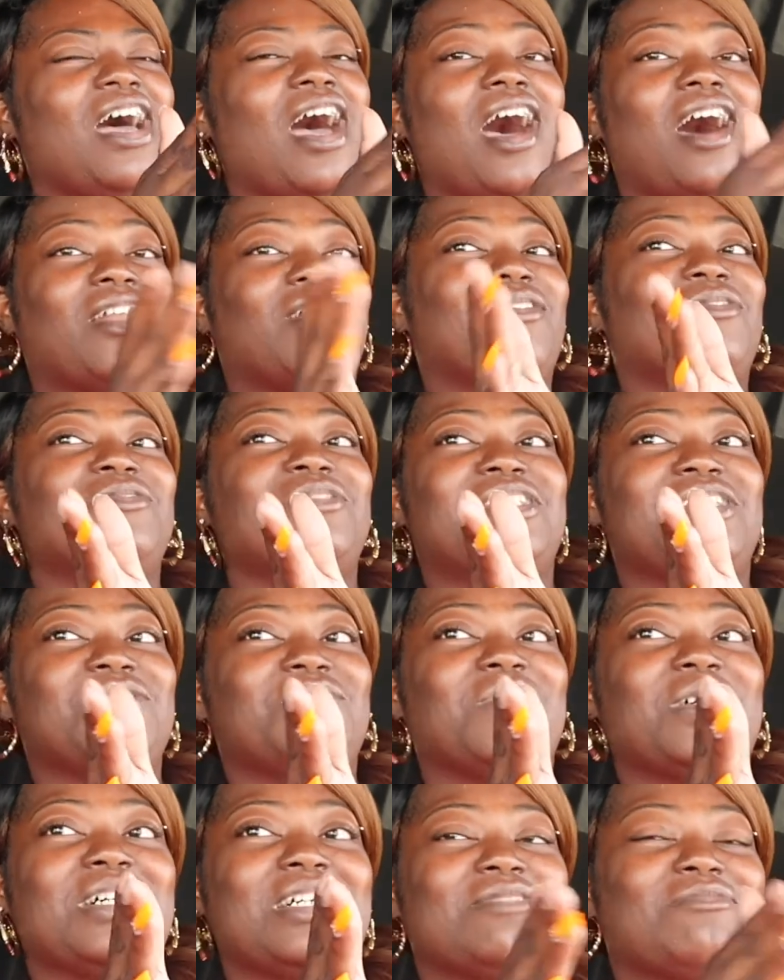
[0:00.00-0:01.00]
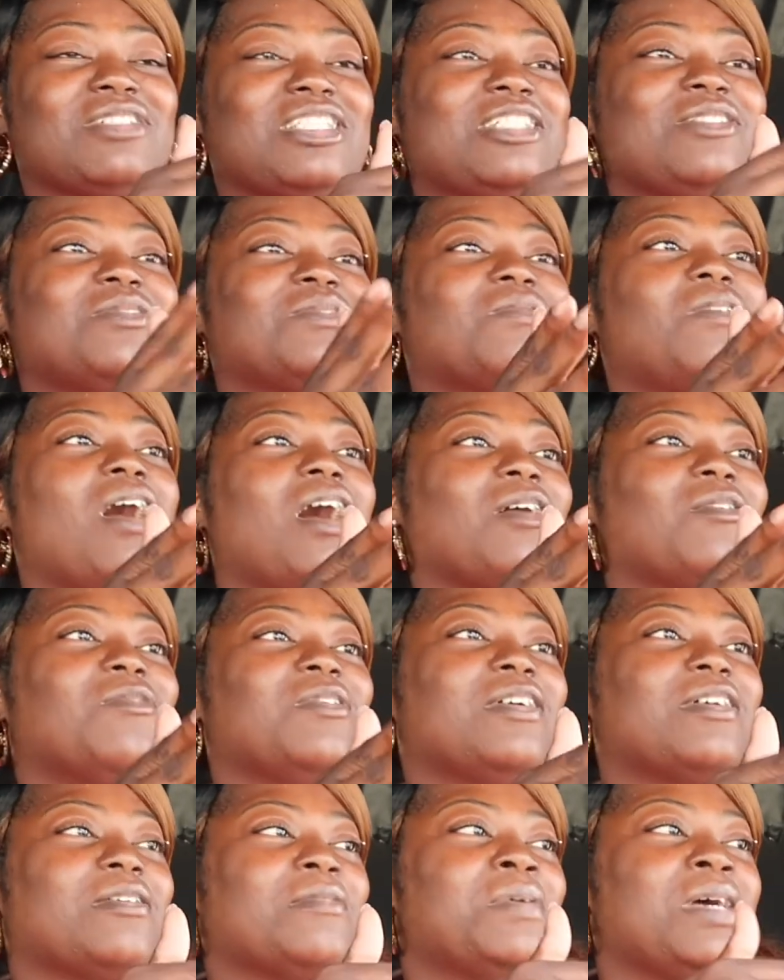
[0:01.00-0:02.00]
I don't know who she was, but she was walking
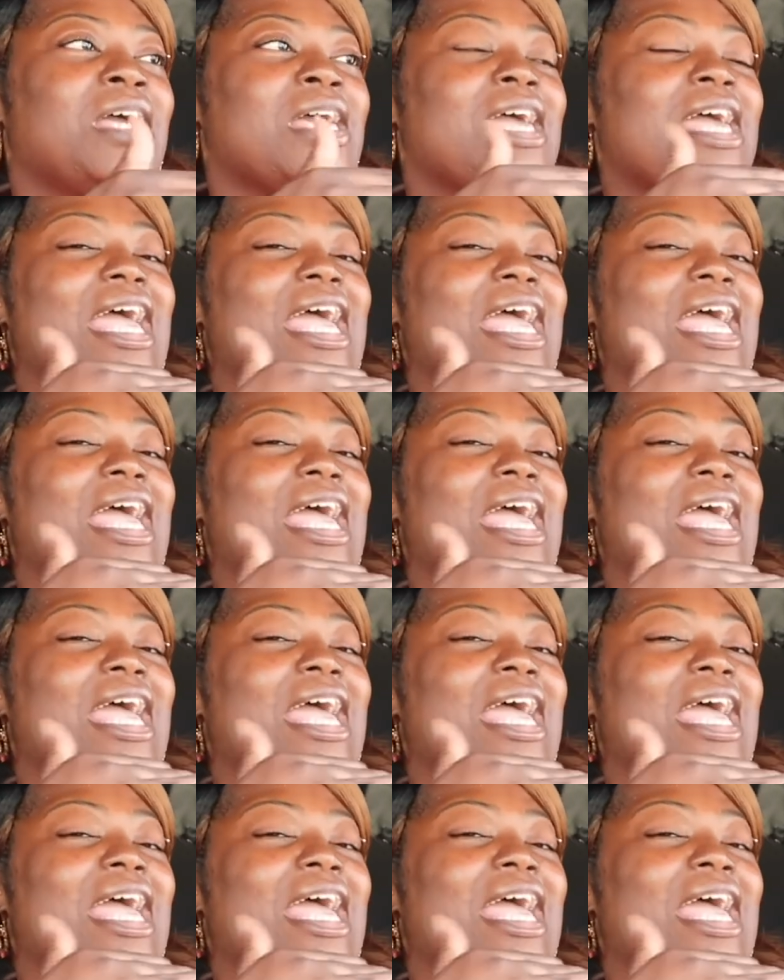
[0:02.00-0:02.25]
with him.